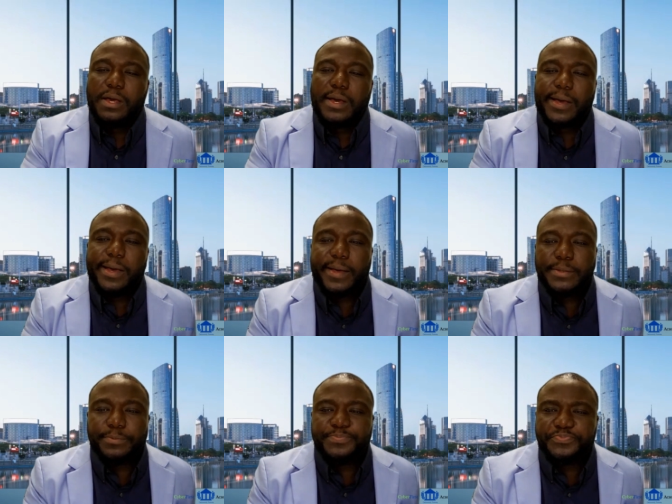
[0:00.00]

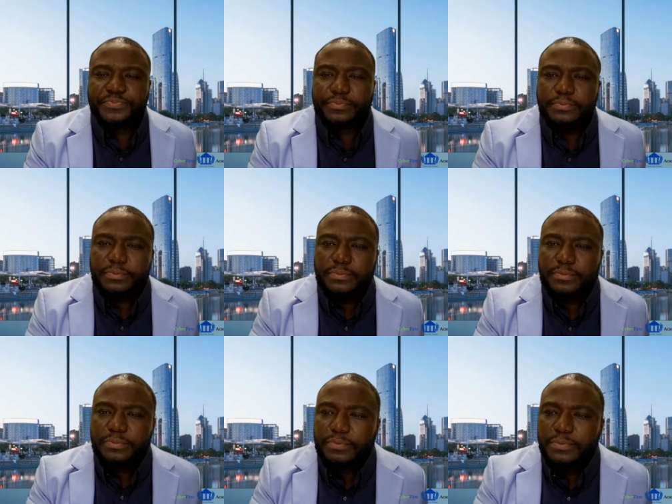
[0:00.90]
Um,
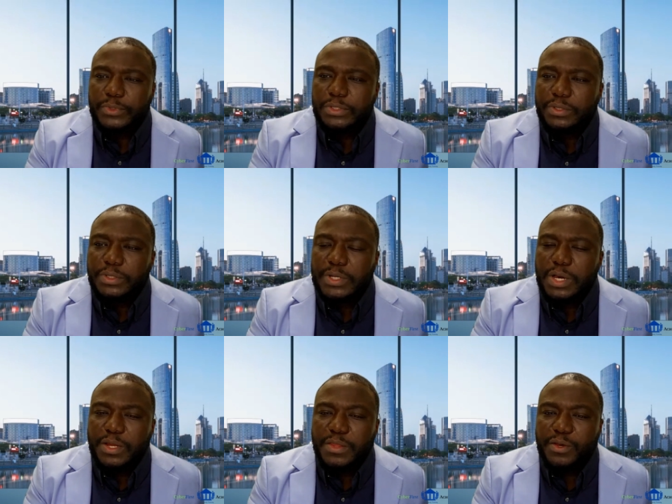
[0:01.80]

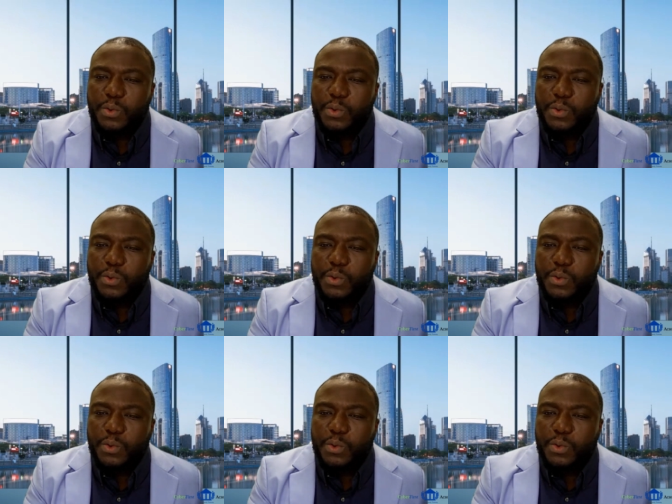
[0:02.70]
another